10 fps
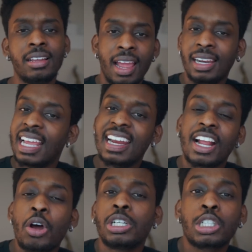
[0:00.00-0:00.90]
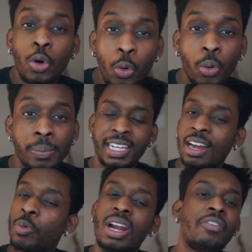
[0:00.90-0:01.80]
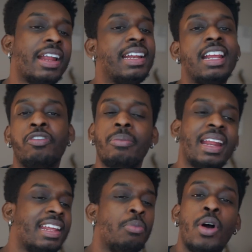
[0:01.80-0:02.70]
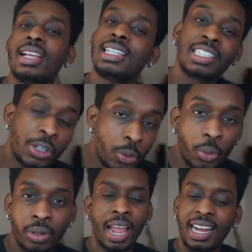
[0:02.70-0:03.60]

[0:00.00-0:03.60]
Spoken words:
And then they go to school, get whatever they need from any boys at school.